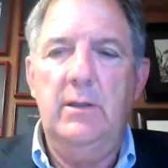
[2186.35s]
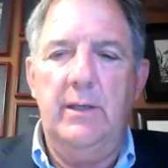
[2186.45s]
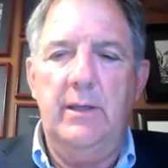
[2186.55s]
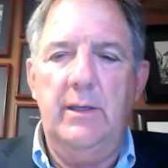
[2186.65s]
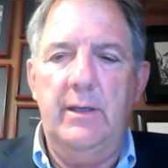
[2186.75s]

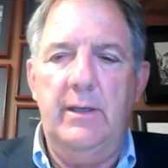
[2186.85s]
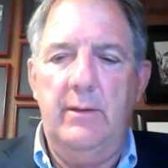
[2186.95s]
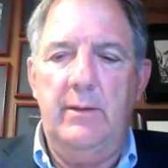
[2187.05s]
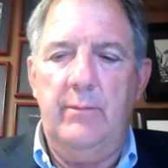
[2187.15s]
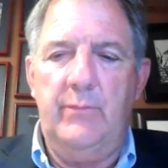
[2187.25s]
the
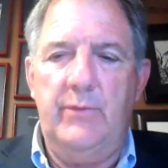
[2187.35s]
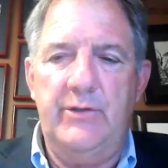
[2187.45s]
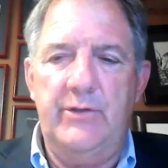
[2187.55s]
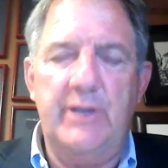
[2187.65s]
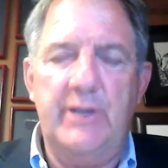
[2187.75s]

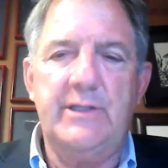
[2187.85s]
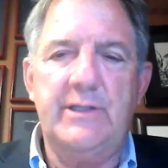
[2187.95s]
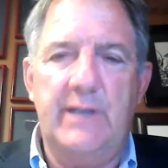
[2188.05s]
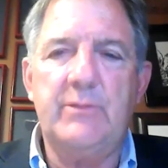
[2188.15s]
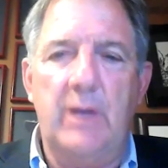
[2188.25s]
judge that
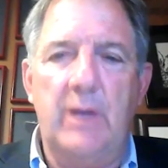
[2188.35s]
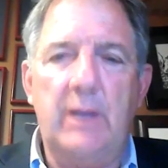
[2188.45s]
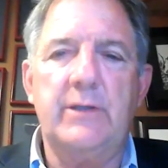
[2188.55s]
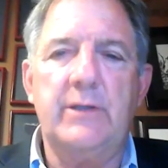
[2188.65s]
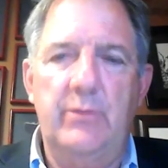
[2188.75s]
I'm
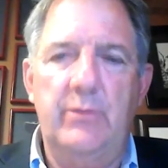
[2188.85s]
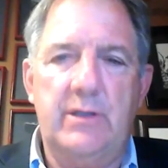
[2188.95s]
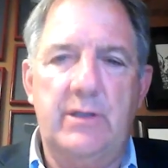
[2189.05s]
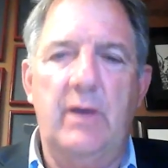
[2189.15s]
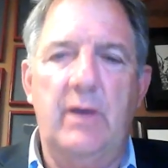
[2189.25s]
talking to
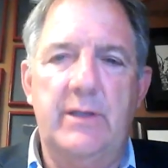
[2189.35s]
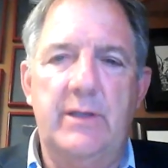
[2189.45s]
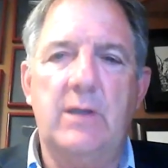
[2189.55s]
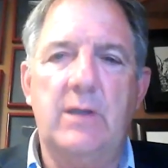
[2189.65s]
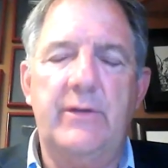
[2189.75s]
it's
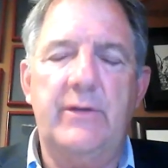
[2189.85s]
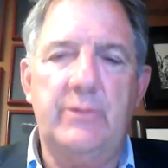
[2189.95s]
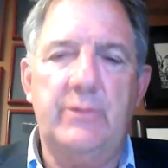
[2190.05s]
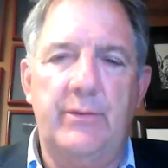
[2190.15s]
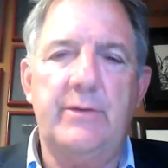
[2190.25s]

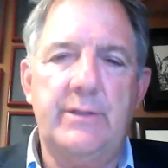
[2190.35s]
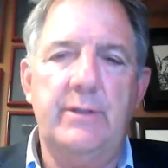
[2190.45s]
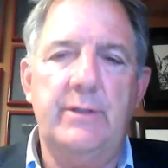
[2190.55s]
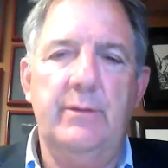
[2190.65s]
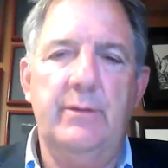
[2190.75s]
confidential there too.